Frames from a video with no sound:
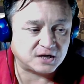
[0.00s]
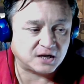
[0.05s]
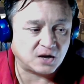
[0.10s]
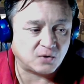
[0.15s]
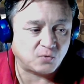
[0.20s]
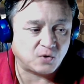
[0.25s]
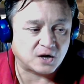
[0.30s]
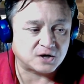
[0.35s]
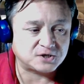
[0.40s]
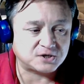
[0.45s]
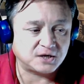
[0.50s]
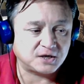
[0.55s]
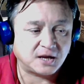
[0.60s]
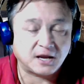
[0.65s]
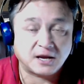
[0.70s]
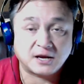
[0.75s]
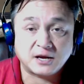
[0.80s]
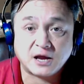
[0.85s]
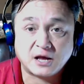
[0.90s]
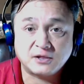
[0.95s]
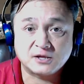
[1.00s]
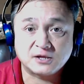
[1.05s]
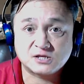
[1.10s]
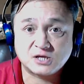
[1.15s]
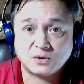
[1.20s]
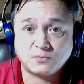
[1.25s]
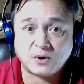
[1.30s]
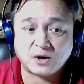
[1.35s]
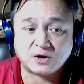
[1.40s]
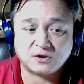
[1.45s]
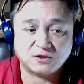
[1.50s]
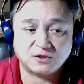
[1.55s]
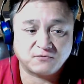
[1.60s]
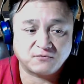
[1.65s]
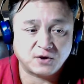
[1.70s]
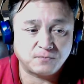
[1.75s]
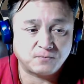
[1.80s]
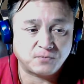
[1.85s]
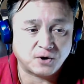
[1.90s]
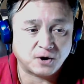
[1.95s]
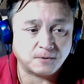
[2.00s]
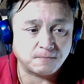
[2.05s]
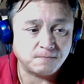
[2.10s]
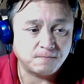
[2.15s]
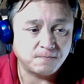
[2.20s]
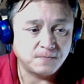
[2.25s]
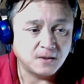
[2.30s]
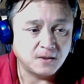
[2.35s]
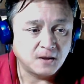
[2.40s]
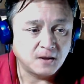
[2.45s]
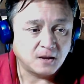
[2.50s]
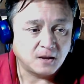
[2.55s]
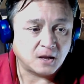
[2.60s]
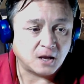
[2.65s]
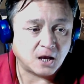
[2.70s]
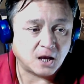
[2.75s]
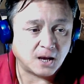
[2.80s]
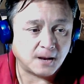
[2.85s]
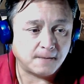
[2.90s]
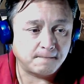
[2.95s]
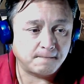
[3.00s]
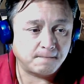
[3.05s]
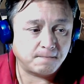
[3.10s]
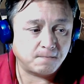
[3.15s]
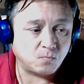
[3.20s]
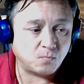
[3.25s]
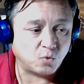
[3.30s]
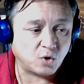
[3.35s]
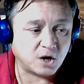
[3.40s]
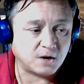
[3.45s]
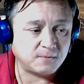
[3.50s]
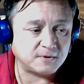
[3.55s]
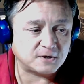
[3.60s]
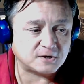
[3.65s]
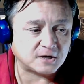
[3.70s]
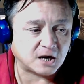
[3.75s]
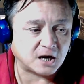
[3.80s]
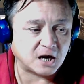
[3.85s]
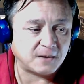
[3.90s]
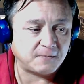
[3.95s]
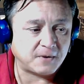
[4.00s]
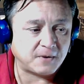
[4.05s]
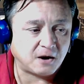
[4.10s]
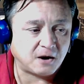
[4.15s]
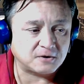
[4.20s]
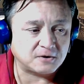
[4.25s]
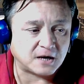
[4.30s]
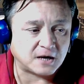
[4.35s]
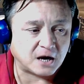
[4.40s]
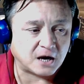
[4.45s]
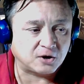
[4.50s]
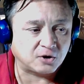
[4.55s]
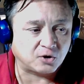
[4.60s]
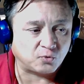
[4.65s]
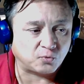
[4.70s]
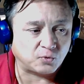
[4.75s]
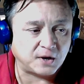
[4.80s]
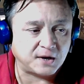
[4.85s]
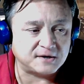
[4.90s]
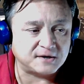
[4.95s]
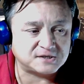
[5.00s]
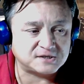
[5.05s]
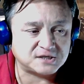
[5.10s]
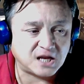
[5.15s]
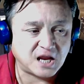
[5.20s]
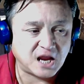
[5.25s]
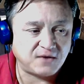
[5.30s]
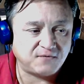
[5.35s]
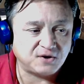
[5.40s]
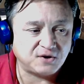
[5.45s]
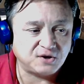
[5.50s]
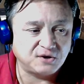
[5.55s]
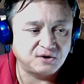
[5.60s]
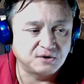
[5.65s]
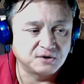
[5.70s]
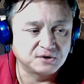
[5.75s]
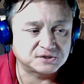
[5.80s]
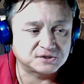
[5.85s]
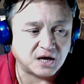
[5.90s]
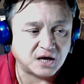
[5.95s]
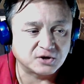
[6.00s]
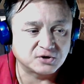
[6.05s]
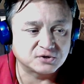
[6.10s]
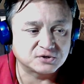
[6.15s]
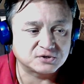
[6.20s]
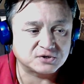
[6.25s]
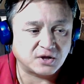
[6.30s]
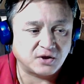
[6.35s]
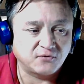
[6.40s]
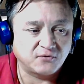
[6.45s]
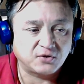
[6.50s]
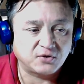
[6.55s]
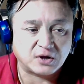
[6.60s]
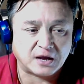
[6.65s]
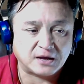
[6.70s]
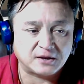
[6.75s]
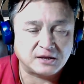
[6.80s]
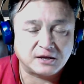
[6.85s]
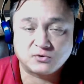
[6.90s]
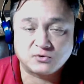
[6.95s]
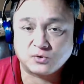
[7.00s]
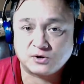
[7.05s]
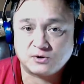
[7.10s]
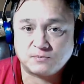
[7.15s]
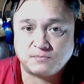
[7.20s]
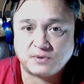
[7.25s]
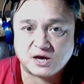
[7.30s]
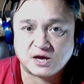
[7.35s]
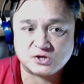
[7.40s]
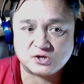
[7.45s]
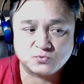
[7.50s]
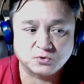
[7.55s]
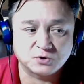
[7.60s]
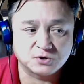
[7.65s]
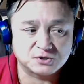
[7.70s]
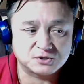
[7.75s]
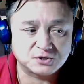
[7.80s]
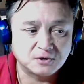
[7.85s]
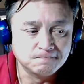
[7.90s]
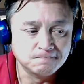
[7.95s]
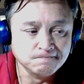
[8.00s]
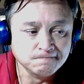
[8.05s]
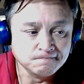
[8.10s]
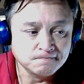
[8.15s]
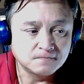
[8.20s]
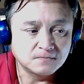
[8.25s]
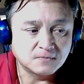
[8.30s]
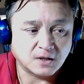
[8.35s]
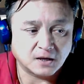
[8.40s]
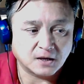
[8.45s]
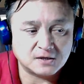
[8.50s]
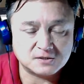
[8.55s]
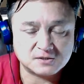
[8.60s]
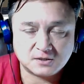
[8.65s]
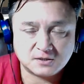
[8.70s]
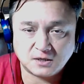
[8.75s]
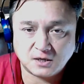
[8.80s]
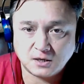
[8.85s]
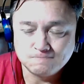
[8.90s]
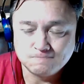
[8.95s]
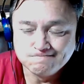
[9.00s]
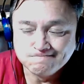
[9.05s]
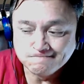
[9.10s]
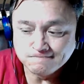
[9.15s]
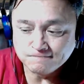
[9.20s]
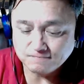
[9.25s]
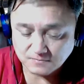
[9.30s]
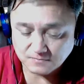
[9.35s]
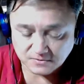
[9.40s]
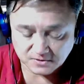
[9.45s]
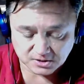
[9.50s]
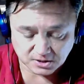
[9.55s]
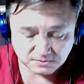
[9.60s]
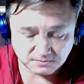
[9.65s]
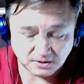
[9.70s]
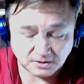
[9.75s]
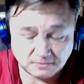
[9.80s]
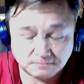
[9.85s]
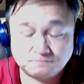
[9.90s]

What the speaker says: and watching. And now let's get back to the fun part. We're going to be talking about how to create and save and use hundreds of highly encrypted passwords. Like I say, excuse me,